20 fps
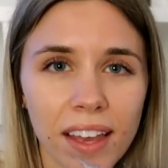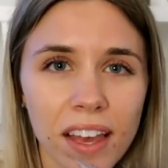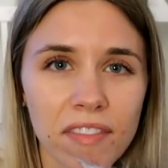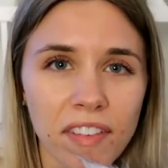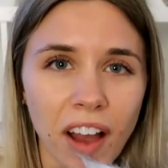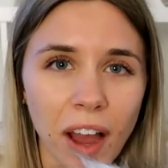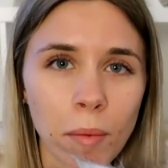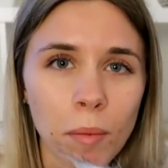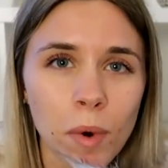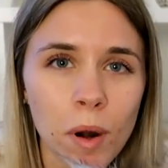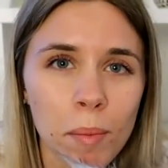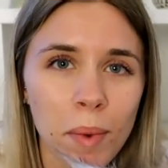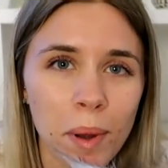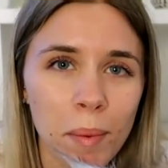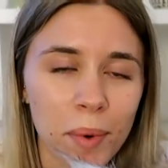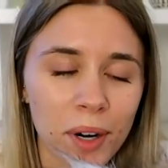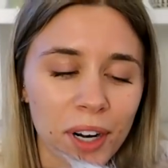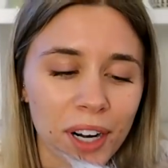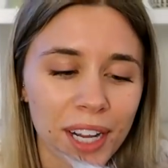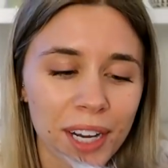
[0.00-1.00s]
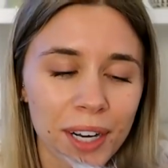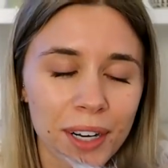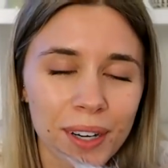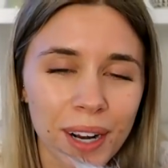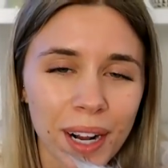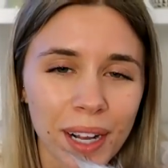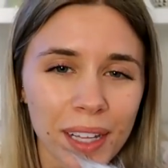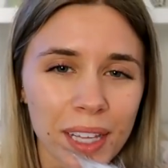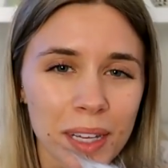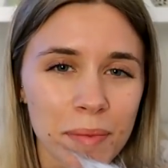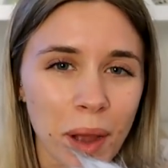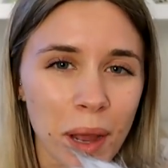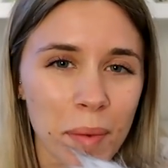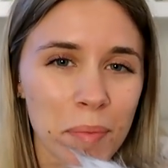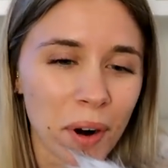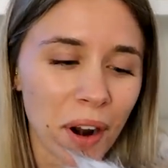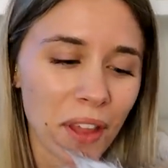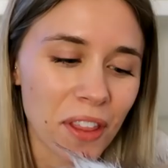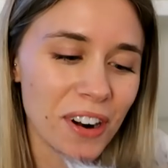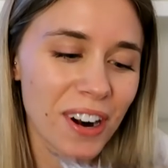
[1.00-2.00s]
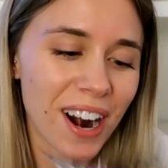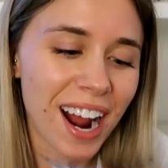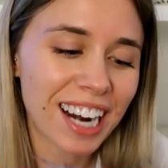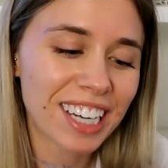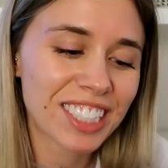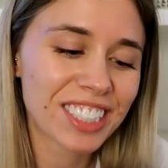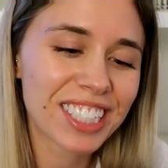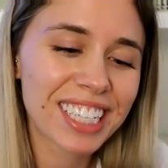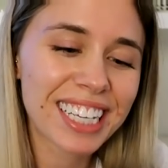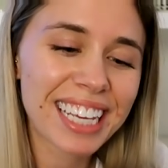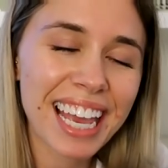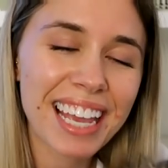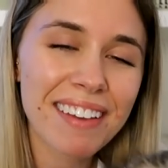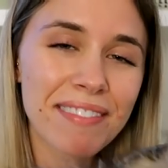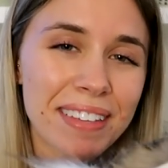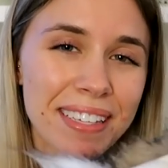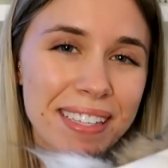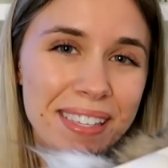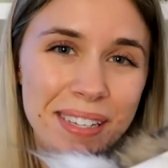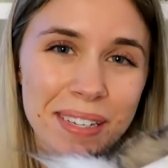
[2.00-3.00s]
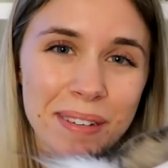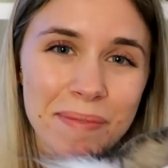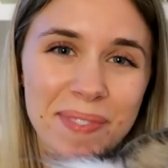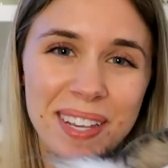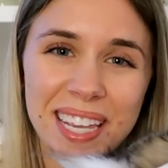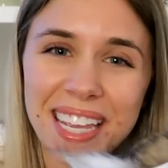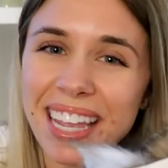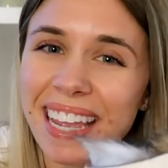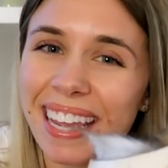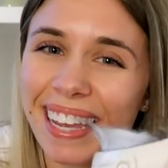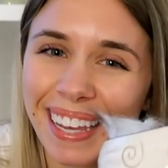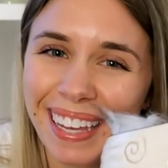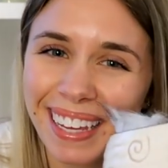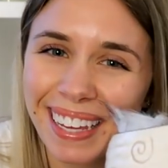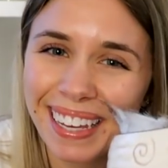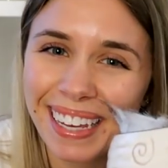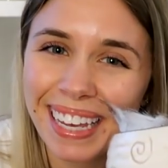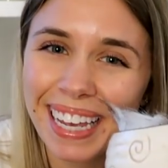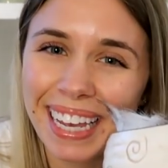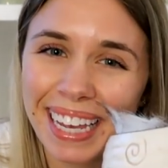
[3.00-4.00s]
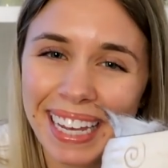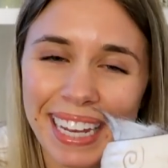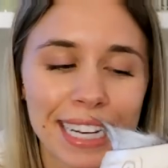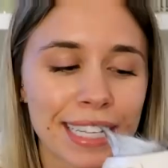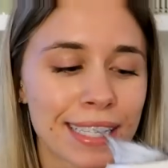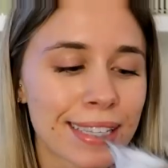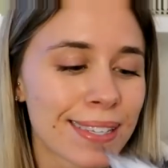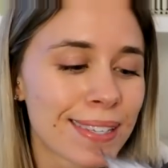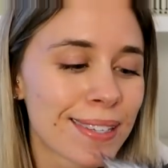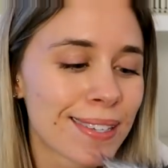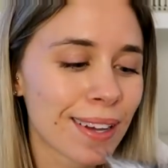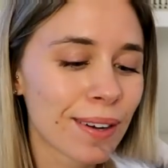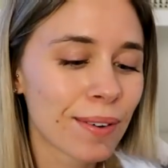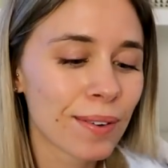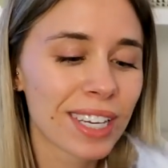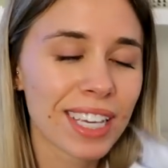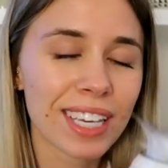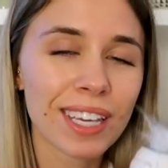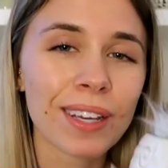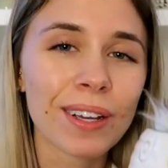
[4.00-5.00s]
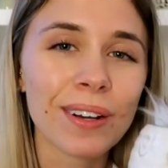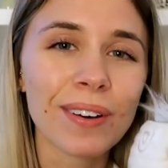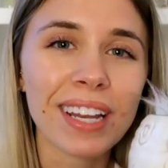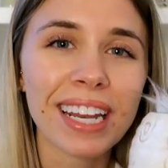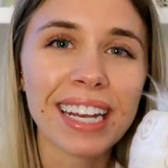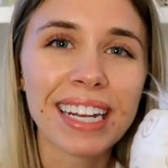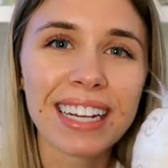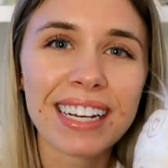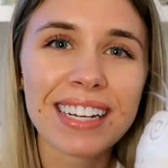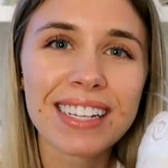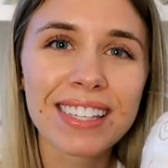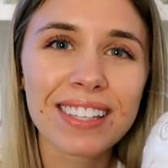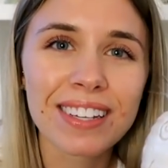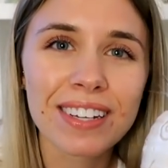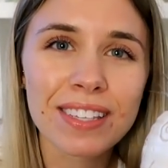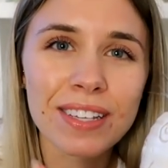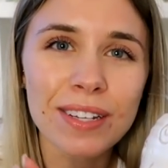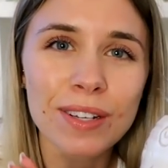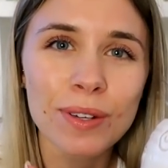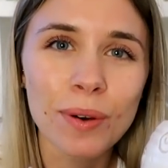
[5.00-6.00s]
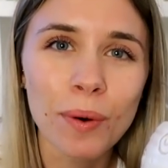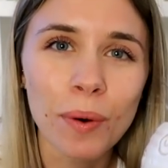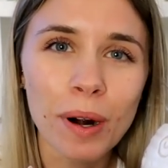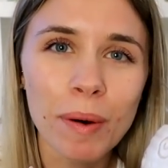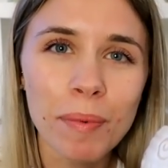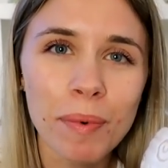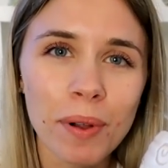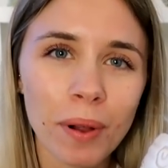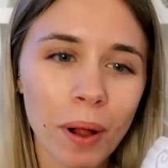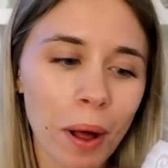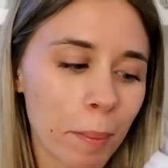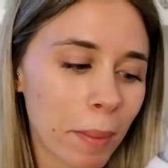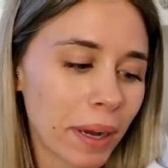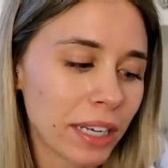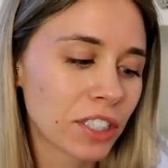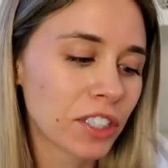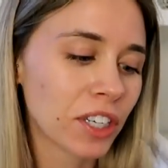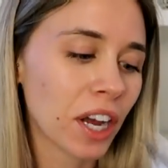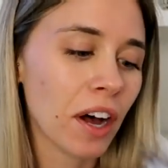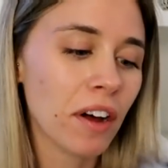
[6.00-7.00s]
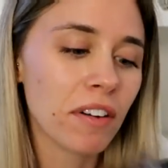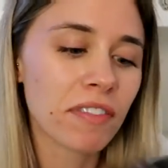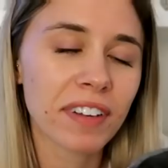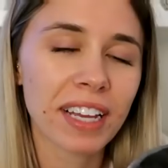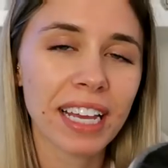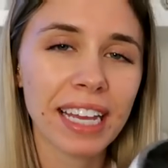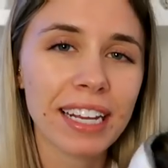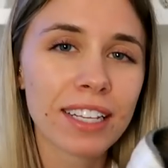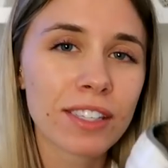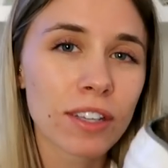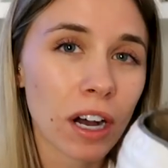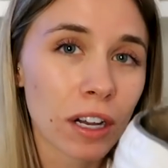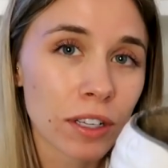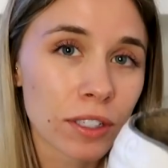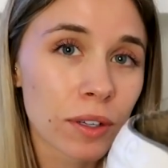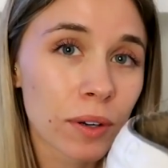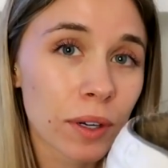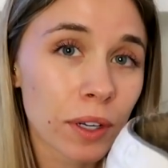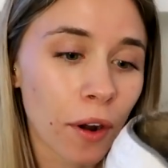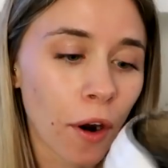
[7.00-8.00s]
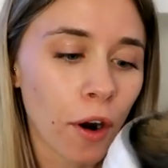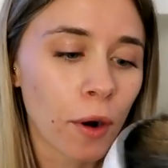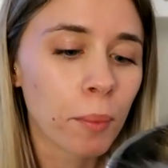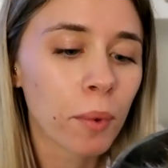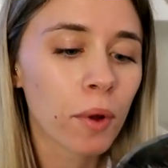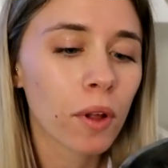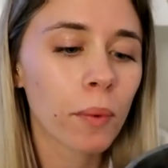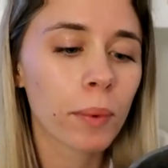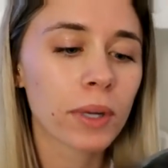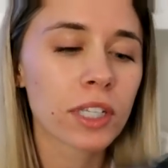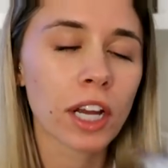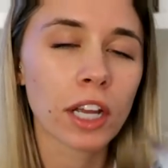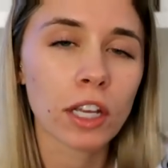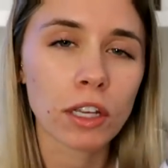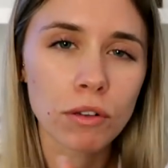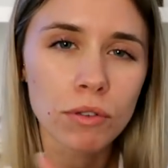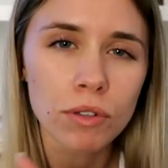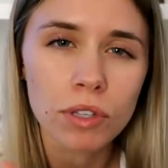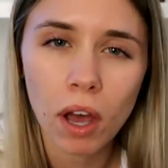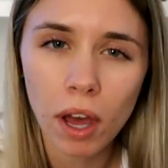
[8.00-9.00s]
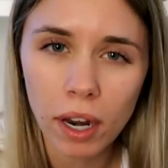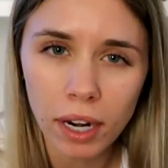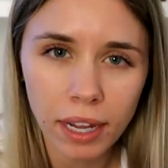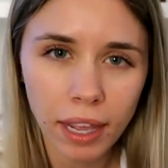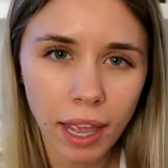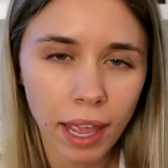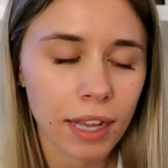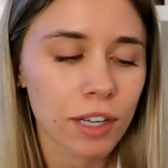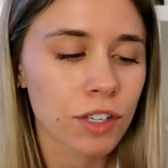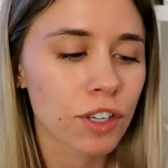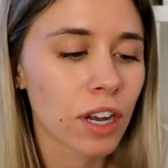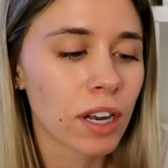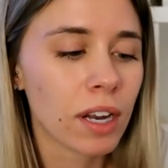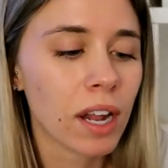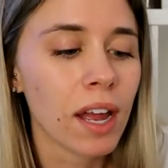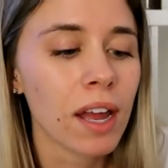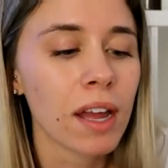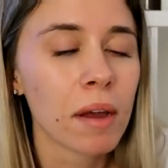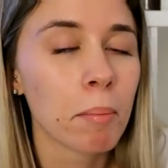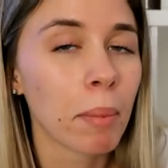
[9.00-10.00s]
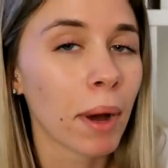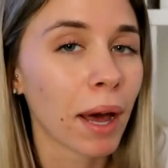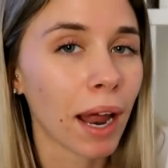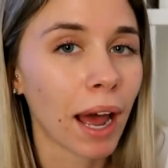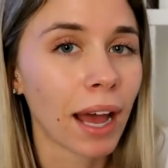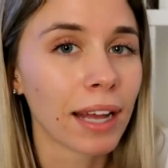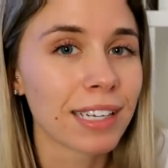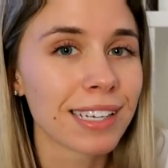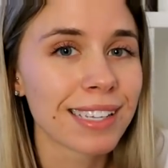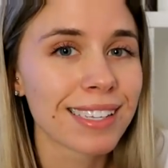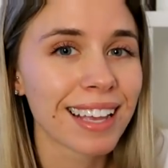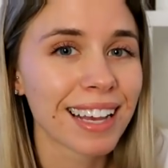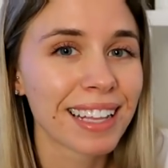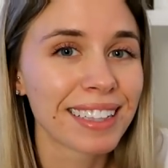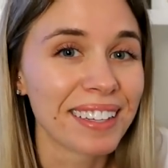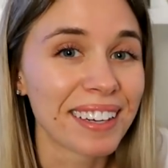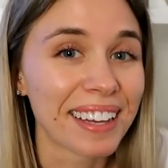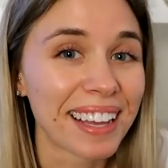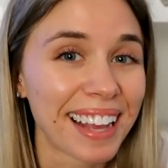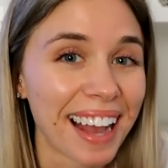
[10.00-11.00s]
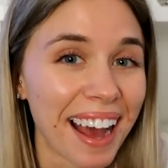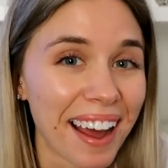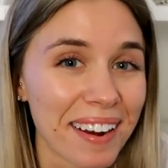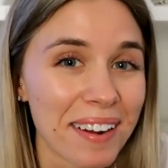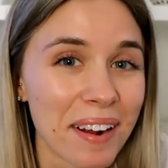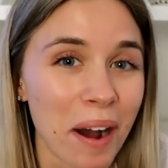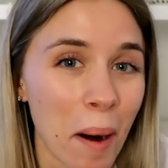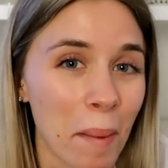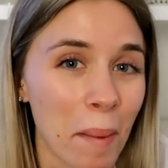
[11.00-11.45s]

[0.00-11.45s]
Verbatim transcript: If I'm remembering correctly, my brother actually gave this to me, and it's so cute, and it just looks adorable on my shelf, and it's also a yarn bowl, which I use on occasion, but I just like looking at it